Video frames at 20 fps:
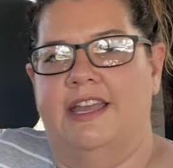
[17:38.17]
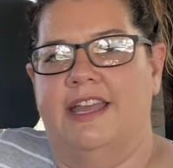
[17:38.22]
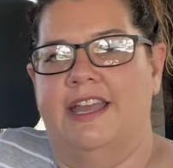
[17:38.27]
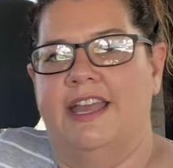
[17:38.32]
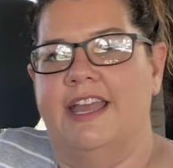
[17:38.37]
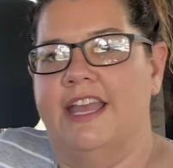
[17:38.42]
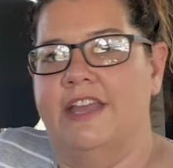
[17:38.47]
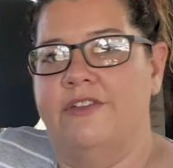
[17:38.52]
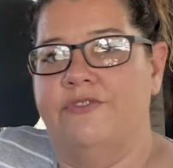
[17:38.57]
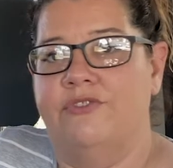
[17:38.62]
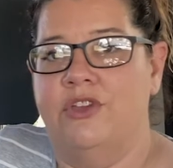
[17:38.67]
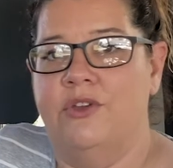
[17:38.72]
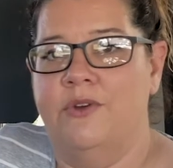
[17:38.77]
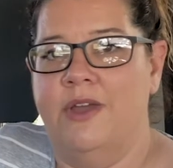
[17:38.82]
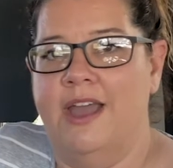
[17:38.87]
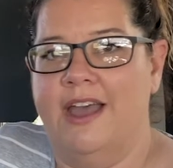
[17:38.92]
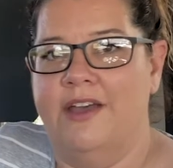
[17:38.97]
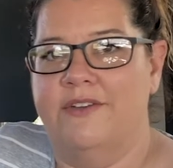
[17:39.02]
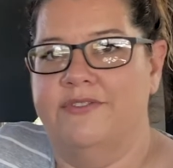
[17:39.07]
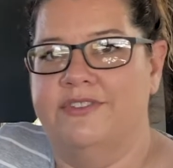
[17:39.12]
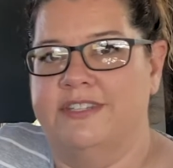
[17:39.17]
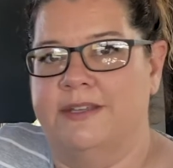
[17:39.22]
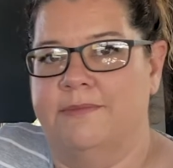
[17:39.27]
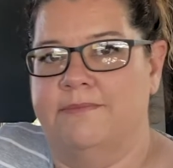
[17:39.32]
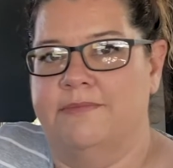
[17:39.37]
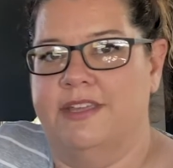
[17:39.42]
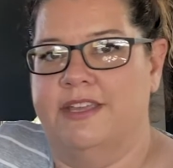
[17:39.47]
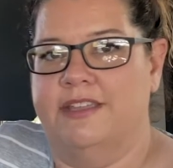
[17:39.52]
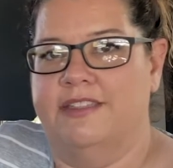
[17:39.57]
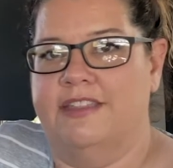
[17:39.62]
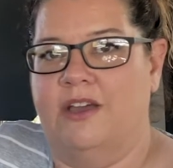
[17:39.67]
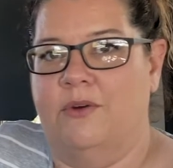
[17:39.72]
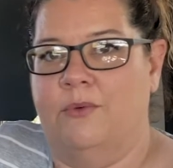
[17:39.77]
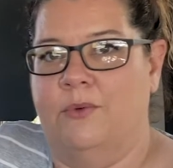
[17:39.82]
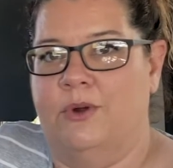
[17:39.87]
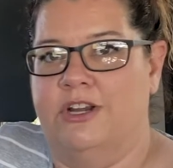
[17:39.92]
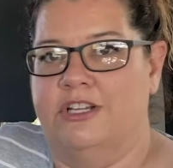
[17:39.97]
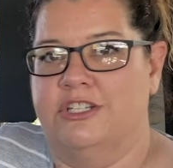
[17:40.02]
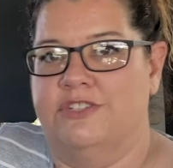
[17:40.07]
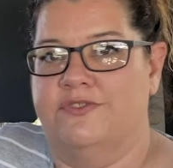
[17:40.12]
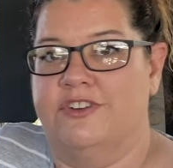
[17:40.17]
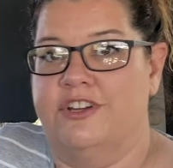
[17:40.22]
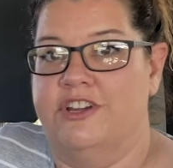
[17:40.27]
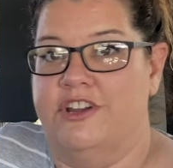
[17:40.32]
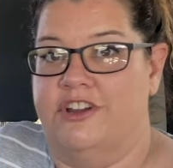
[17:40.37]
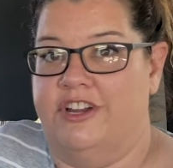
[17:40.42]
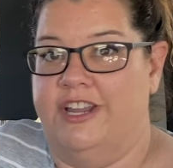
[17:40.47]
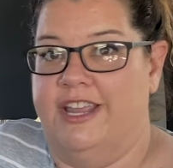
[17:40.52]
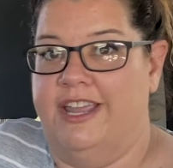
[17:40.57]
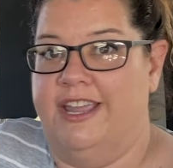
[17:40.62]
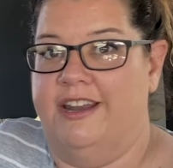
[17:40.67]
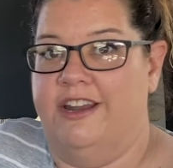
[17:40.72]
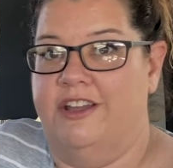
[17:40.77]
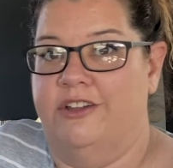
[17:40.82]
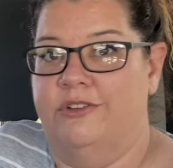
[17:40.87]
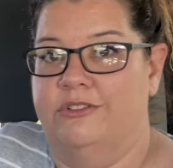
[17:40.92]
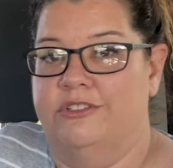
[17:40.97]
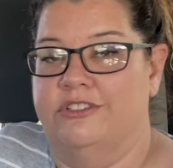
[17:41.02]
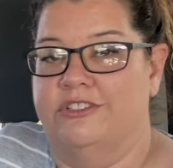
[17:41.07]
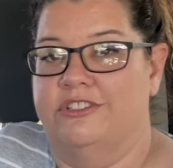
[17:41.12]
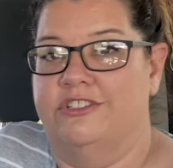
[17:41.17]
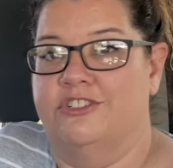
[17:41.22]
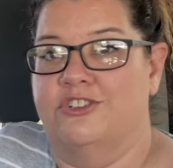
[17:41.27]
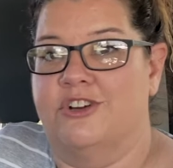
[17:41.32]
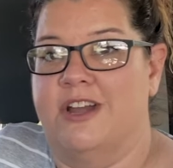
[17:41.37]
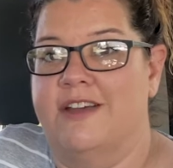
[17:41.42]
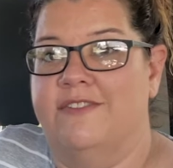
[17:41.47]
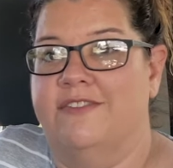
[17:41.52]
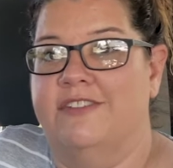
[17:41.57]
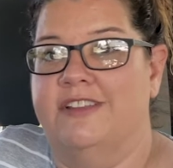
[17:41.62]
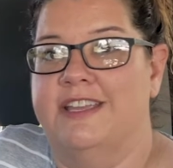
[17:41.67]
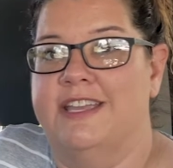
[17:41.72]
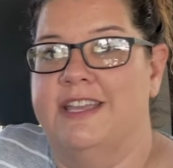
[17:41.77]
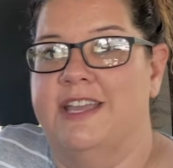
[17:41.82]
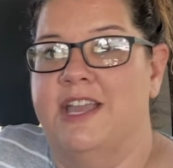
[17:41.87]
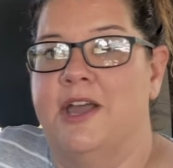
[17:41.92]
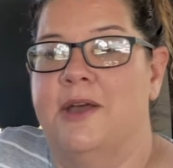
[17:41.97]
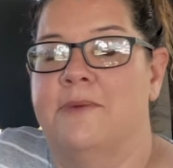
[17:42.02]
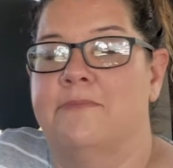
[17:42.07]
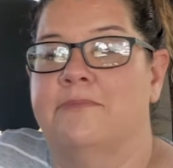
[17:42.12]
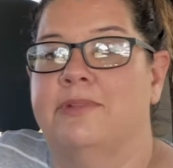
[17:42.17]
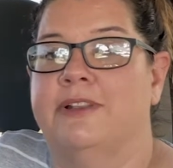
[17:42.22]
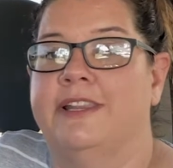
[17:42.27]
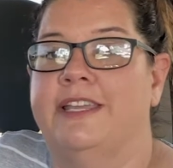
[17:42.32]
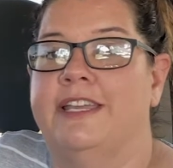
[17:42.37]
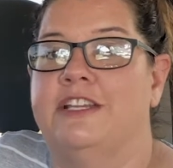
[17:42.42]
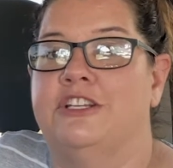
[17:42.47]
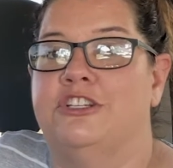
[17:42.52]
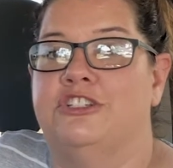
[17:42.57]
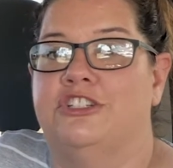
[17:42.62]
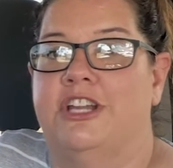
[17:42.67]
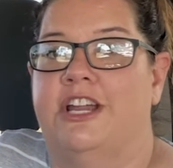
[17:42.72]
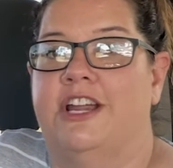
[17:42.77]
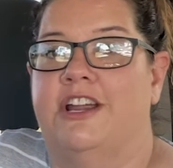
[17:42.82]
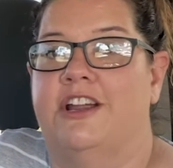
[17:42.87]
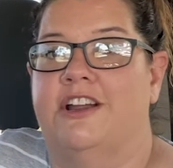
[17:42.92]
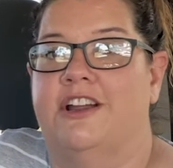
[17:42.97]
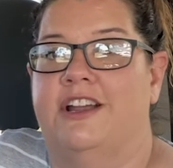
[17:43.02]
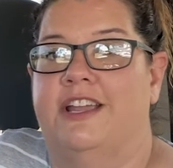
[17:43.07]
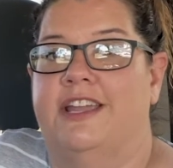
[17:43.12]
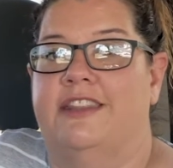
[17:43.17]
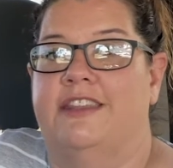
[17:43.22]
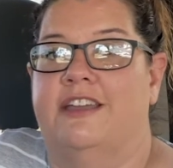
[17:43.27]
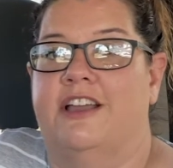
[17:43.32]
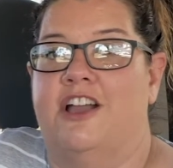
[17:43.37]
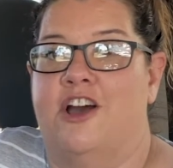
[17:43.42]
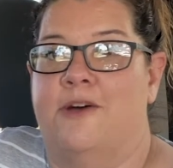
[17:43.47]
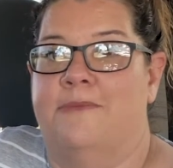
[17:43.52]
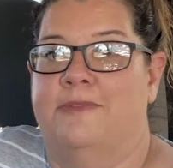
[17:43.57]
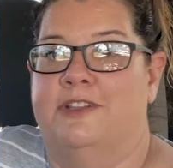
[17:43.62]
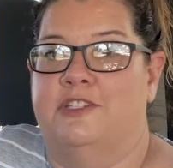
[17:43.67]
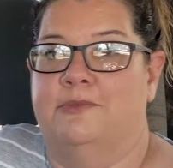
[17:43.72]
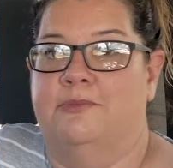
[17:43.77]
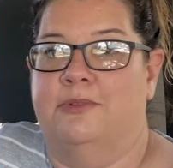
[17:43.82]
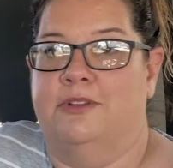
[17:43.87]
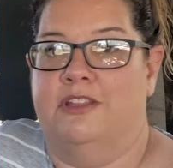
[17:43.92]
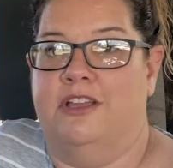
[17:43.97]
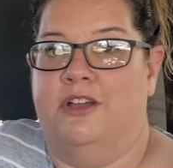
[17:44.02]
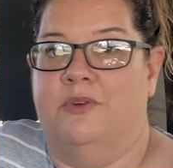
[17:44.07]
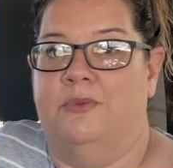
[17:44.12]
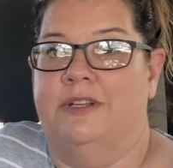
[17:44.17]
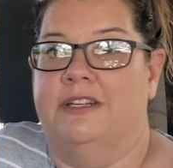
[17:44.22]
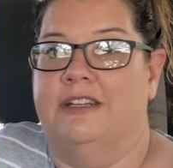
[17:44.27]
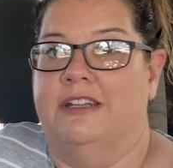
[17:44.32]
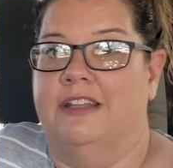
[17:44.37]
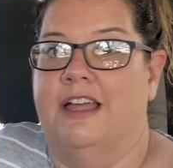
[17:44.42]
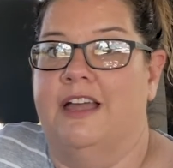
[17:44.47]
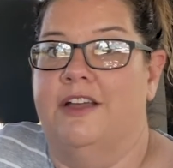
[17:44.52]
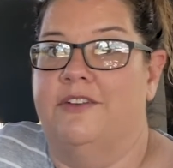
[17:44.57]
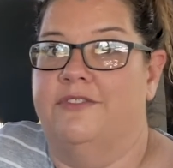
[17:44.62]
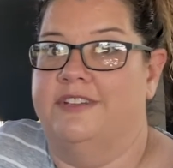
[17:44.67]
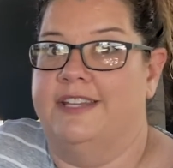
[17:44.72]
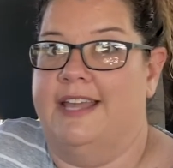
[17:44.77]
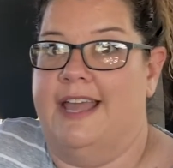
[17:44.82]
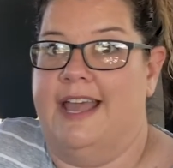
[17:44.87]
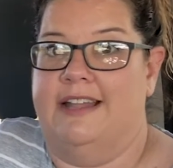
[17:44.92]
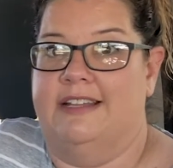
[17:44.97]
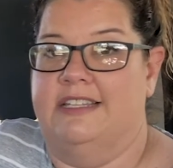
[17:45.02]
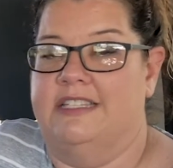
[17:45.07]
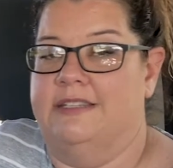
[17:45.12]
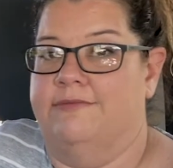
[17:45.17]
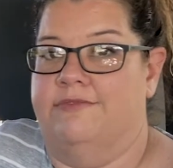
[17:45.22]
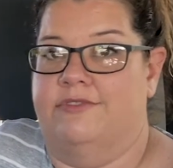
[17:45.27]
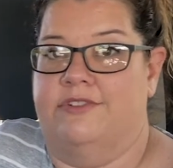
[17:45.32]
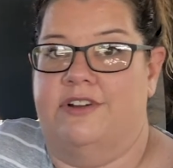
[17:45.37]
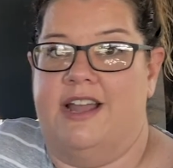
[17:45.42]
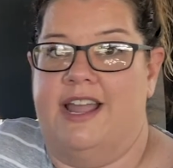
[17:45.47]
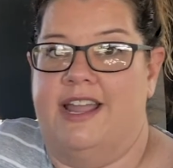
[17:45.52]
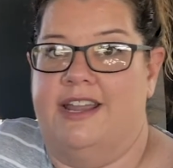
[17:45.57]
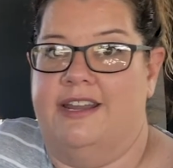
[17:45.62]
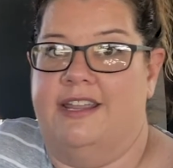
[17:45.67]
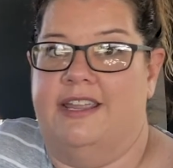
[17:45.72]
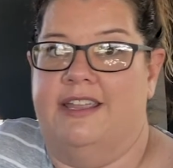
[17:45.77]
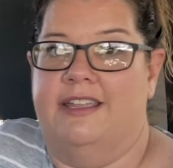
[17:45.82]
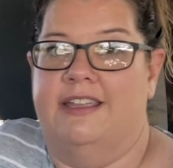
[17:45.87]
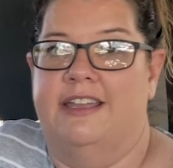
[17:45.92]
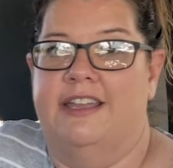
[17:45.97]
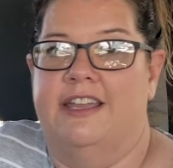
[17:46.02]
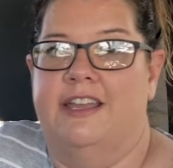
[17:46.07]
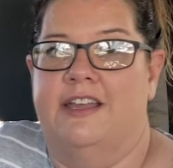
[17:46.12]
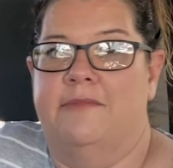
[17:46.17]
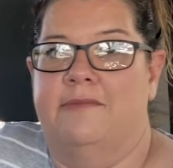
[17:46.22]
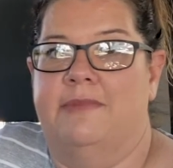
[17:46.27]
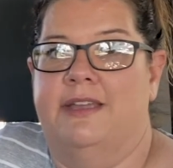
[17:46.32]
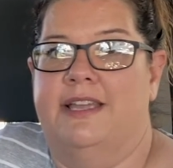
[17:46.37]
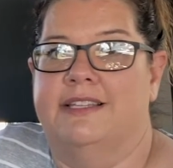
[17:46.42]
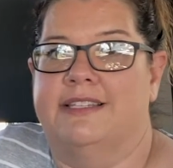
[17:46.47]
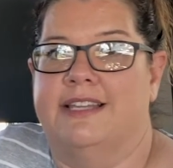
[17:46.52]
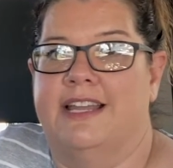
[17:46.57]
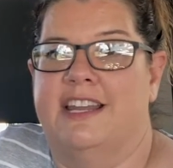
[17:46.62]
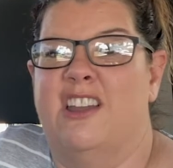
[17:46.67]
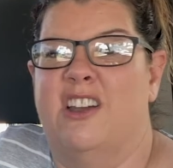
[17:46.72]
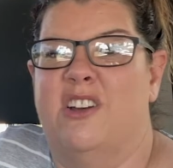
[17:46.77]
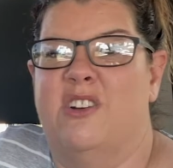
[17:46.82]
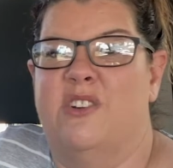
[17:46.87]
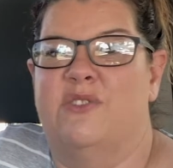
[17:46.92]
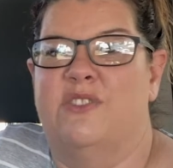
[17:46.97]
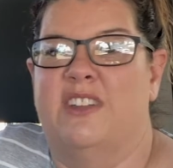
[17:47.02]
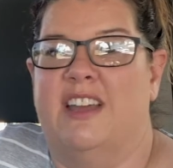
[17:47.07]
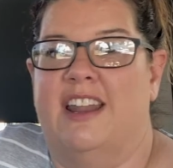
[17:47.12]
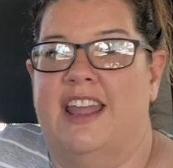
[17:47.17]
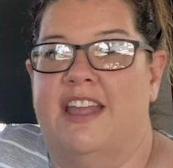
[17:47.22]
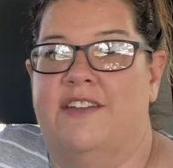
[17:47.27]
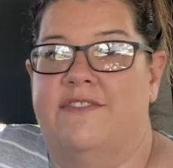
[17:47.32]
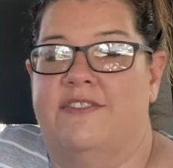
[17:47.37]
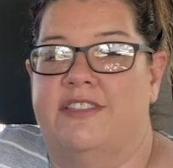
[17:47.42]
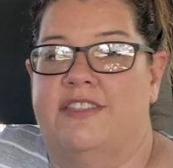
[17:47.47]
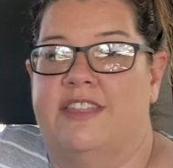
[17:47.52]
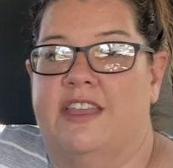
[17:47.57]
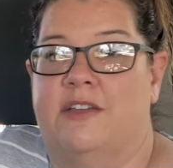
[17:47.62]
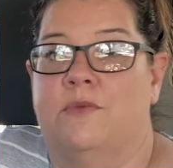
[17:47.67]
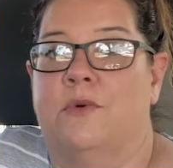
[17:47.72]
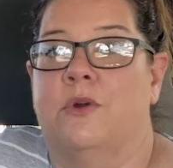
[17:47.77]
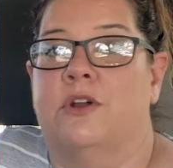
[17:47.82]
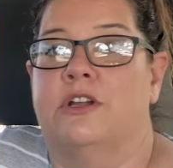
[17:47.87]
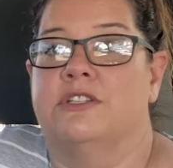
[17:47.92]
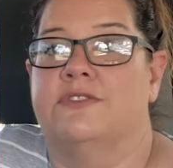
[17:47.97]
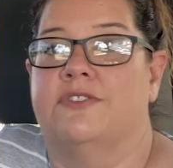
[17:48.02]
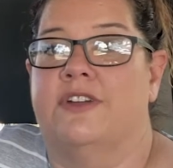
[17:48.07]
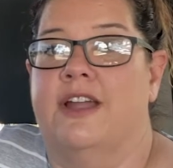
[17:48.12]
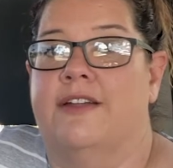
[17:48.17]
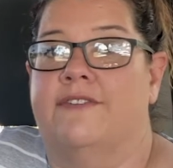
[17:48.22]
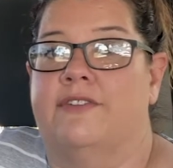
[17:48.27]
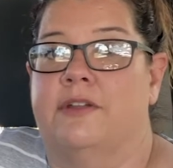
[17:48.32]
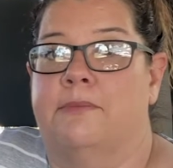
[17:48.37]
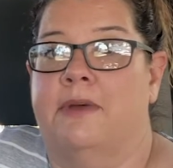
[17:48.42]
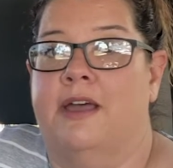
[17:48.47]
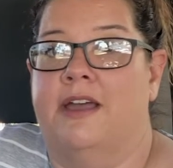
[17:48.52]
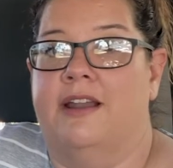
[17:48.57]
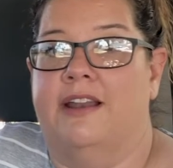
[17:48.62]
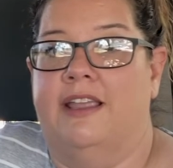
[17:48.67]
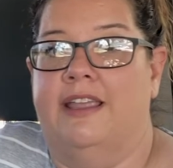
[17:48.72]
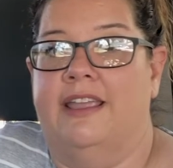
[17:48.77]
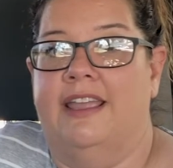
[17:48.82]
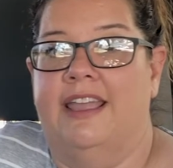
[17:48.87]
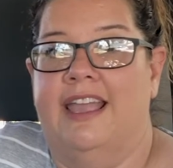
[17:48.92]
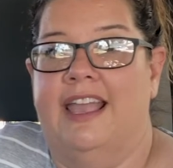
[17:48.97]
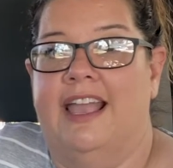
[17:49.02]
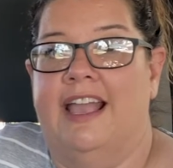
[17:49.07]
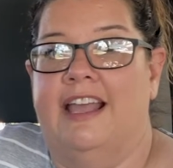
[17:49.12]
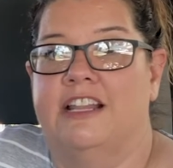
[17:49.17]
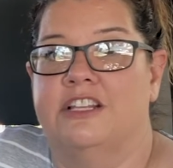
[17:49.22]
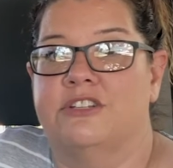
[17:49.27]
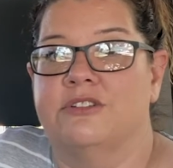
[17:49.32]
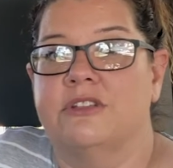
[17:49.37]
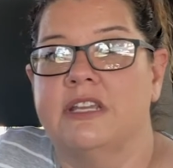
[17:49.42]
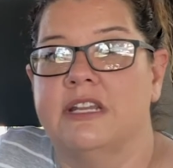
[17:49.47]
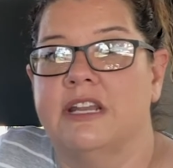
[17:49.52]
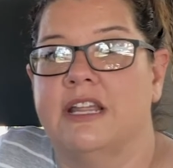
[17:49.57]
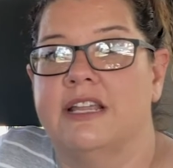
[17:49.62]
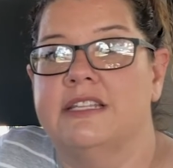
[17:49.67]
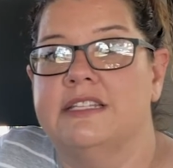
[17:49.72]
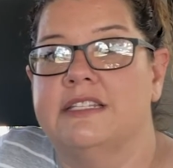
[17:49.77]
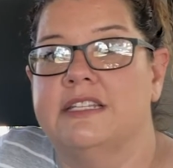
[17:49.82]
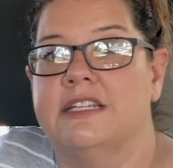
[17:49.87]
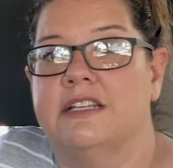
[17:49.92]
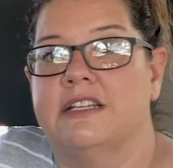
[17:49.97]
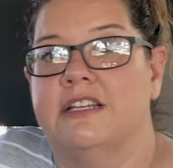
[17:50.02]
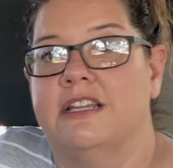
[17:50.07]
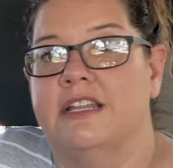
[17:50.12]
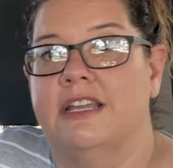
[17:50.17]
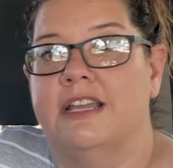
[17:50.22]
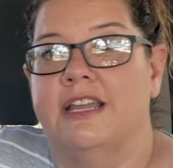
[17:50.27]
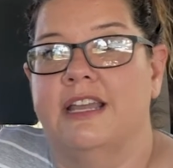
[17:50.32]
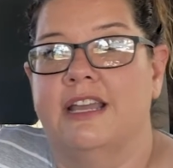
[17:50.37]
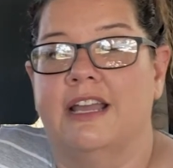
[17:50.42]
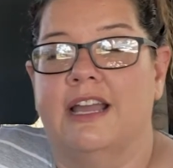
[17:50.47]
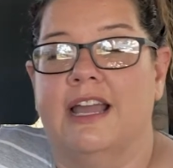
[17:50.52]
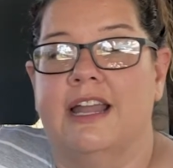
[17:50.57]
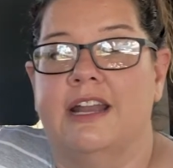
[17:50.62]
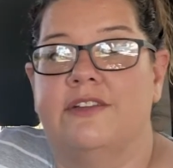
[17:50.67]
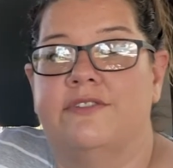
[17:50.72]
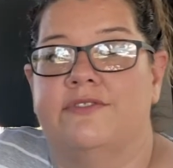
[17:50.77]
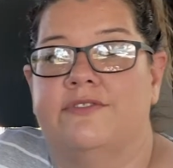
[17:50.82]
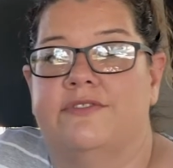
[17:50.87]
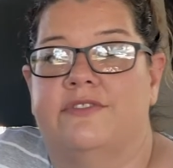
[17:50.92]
If you have something that works for your kiddos traveling, please share in the comments below. We'd love to add some variety, because I know not everything works for everybody, and it's really nice to kind of